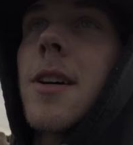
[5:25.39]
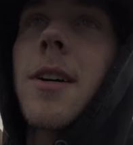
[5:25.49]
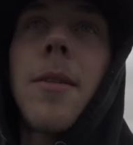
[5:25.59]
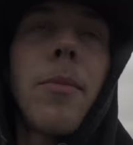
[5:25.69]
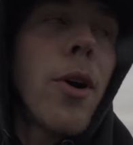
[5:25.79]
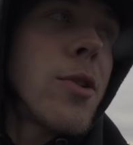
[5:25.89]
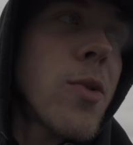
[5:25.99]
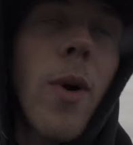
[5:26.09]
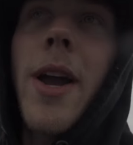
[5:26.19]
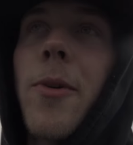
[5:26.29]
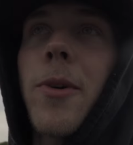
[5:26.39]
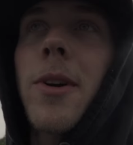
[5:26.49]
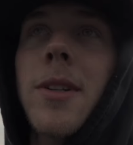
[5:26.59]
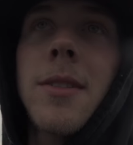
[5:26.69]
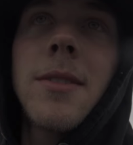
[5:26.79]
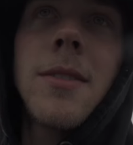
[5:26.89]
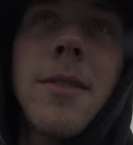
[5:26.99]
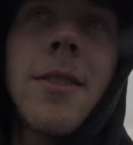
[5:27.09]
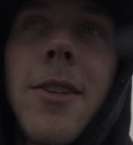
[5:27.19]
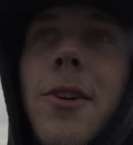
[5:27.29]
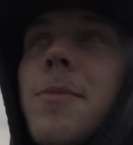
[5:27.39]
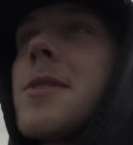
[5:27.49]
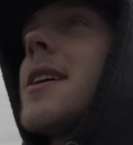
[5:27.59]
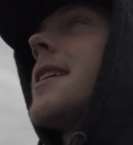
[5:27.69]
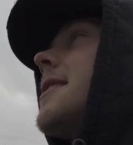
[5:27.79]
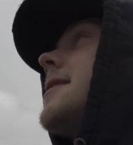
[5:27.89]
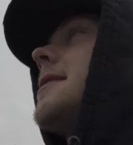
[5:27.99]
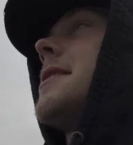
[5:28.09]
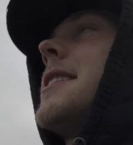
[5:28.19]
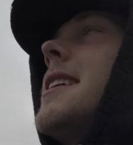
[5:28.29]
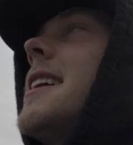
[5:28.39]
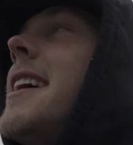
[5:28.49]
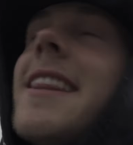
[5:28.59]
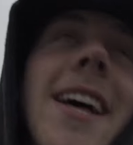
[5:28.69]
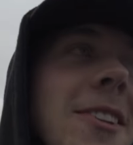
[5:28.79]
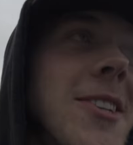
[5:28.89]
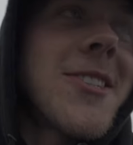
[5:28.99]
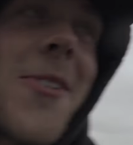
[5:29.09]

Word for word: uh, Bro's white one. You know what I'm saying? That looks